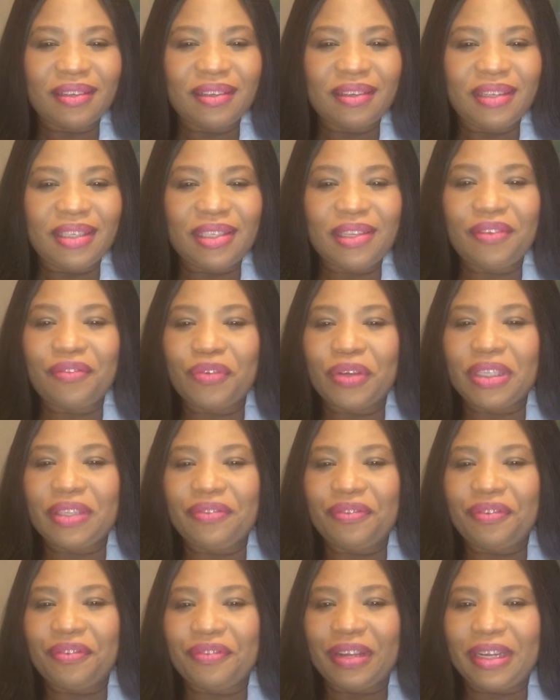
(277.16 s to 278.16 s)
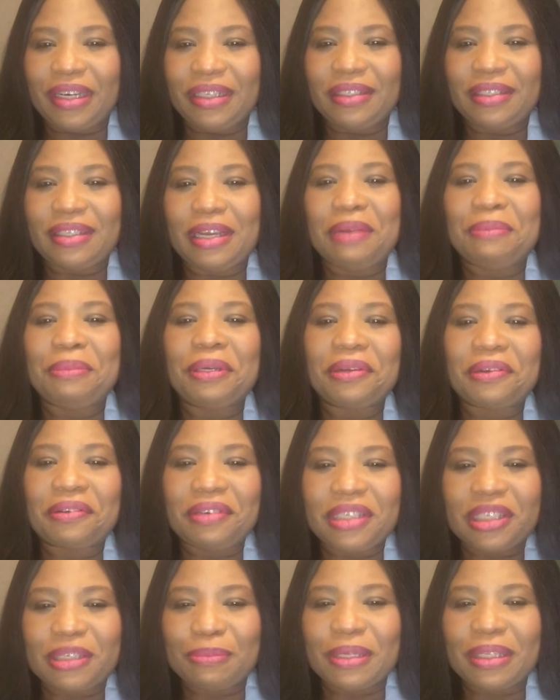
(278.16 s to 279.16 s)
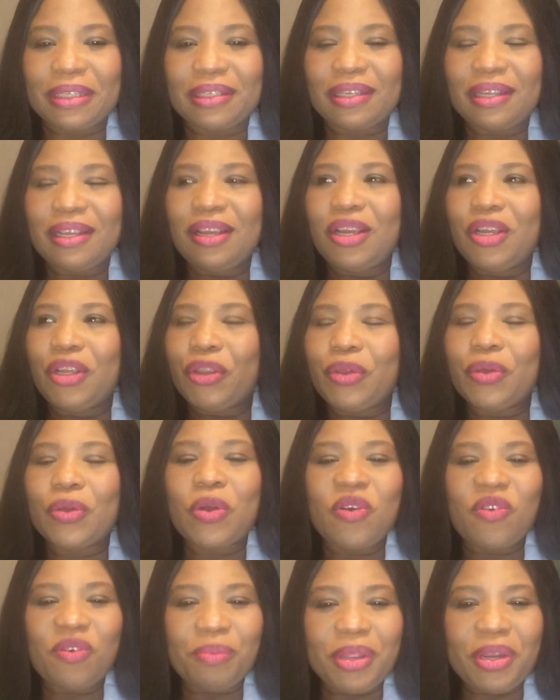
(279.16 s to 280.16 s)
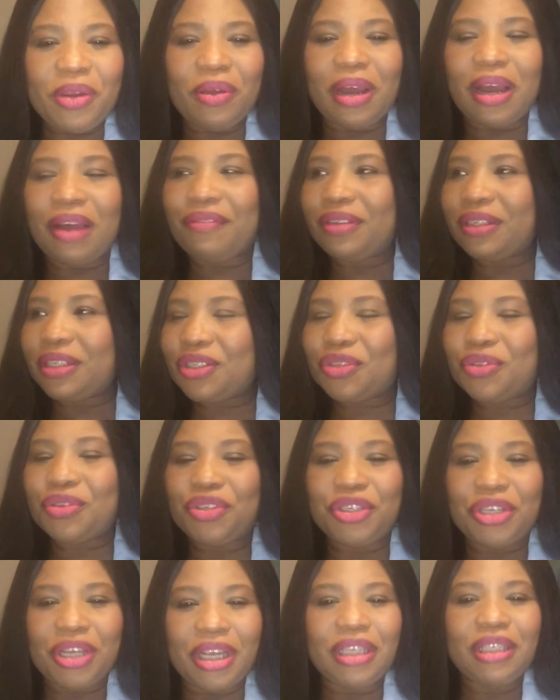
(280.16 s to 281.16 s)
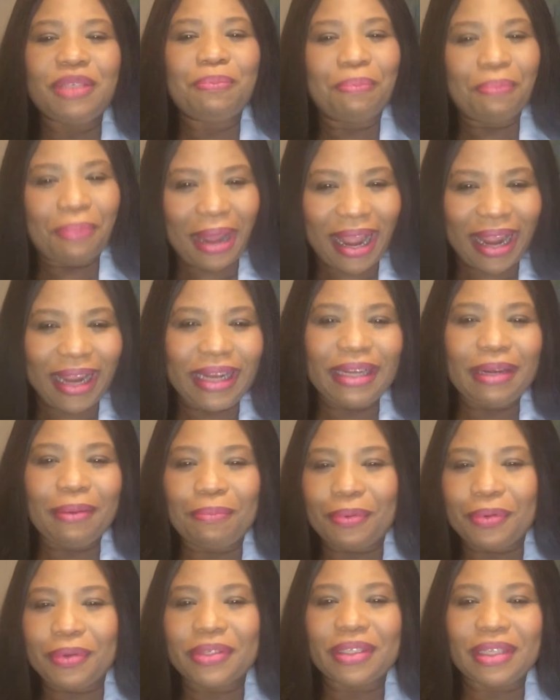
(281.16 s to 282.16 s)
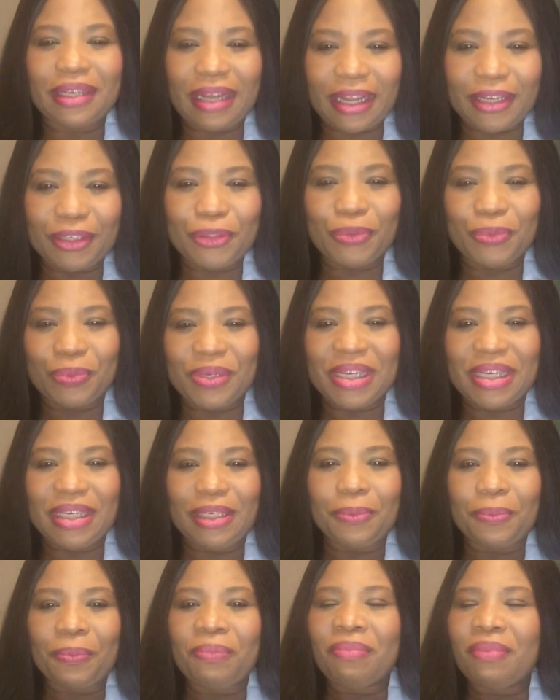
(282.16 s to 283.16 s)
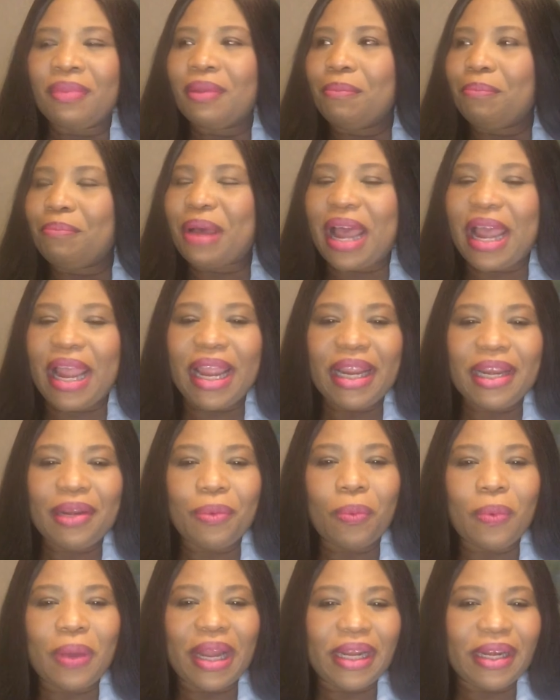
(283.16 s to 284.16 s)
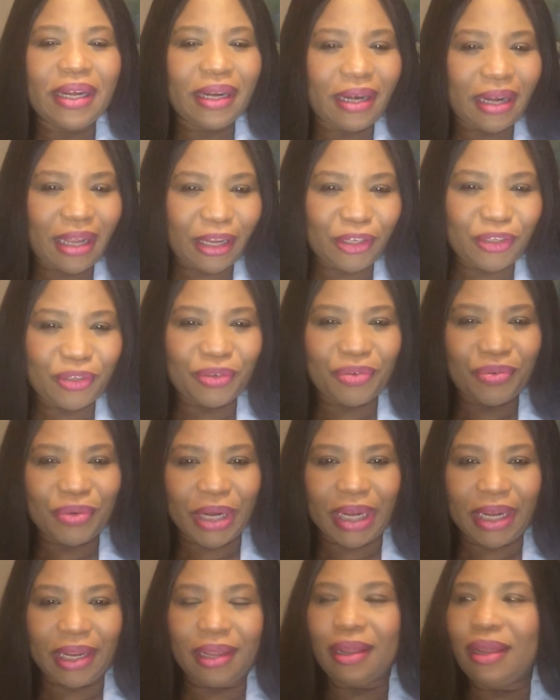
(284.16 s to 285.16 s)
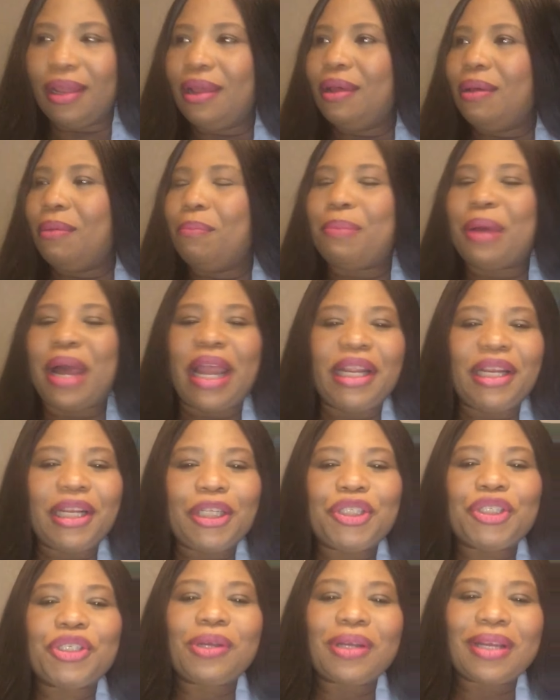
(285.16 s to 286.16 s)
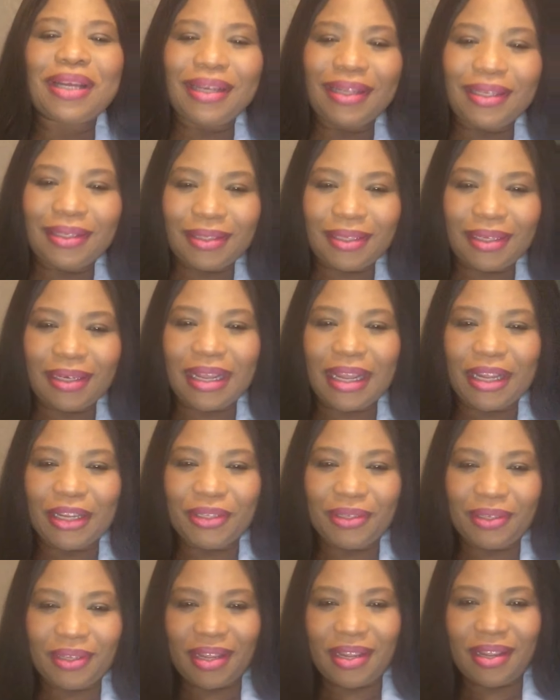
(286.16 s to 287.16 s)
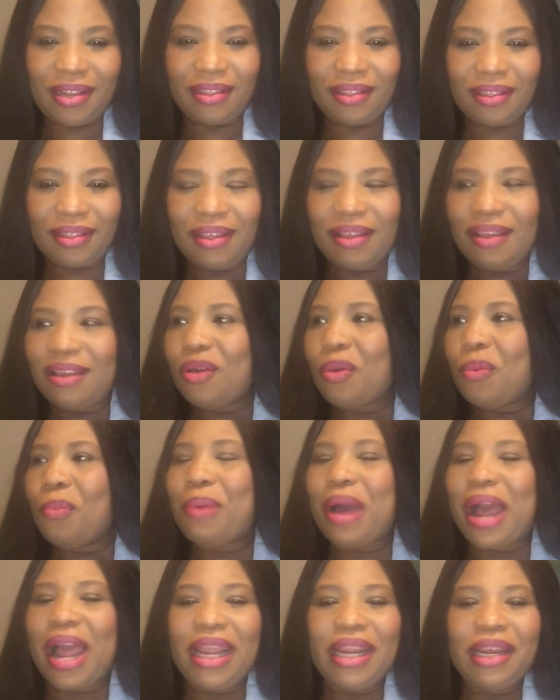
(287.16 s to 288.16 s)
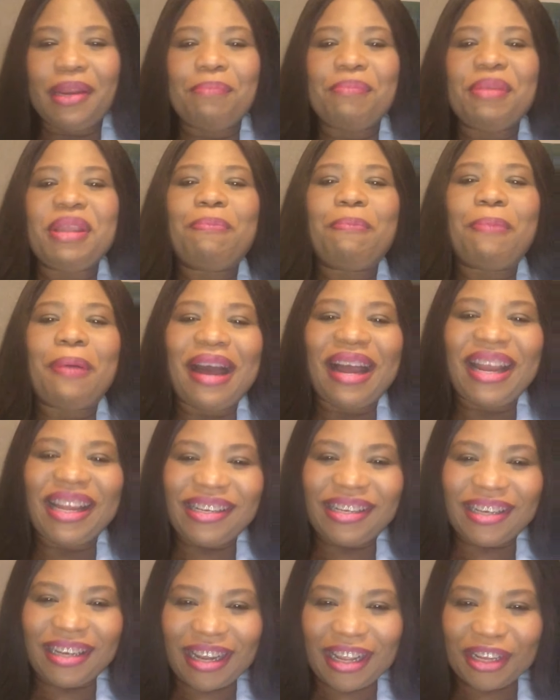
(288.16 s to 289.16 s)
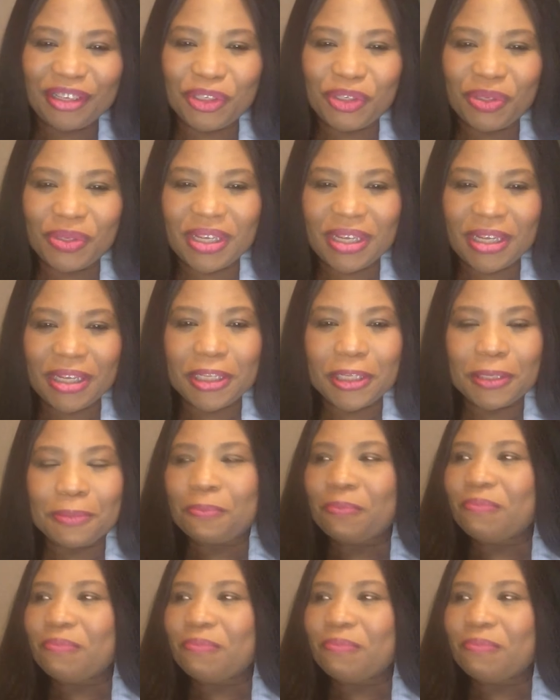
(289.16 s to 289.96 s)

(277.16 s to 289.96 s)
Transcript: instead of waiting for valentine or christmas you come in you have extra change buy the books they like to read buy the wine they like to drink buy the chocolate they like to eat buy the meat pie they like to eat